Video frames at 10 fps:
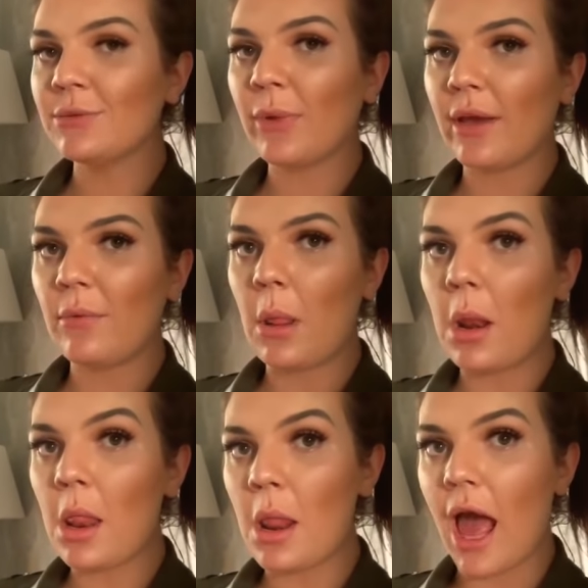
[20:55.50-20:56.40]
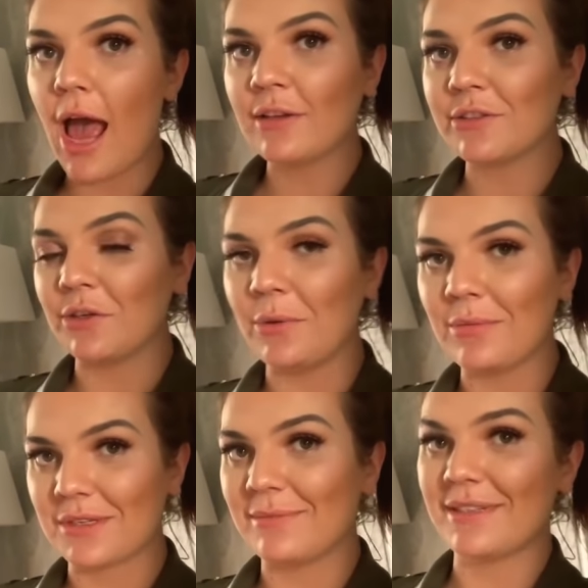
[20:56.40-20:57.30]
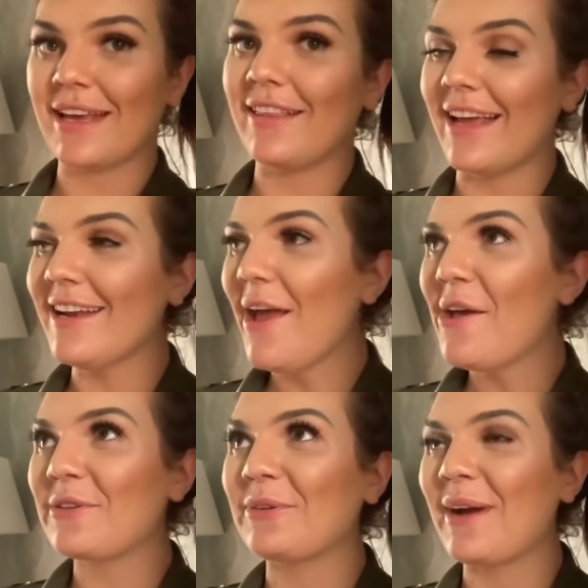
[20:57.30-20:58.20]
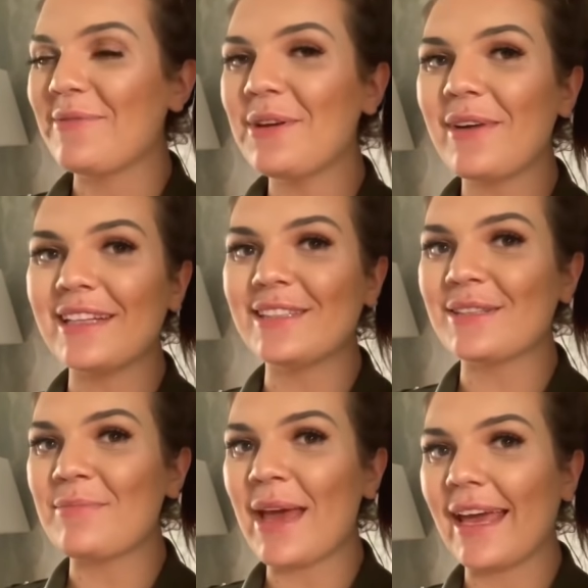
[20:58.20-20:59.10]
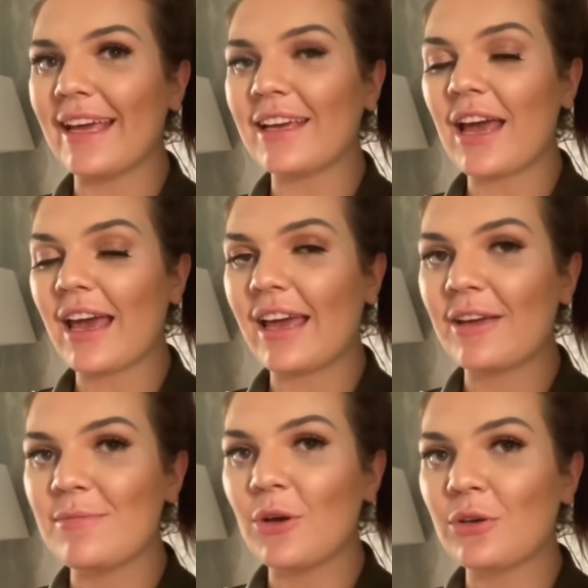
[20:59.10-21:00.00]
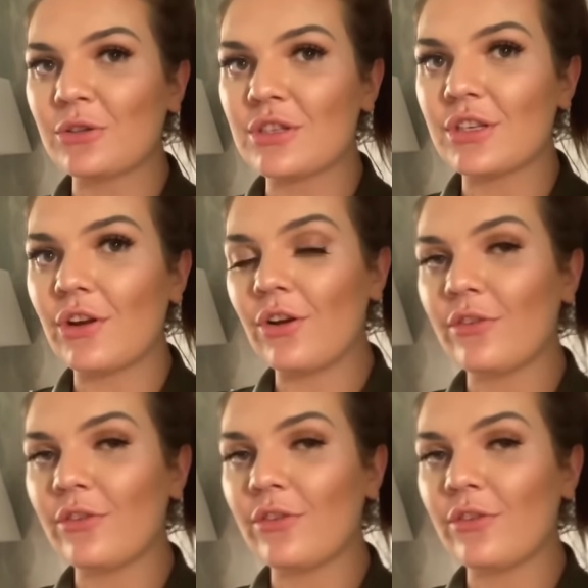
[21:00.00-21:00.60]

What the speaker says: we, don't know what I'm supposed to say then. So when we went to pick Hudson up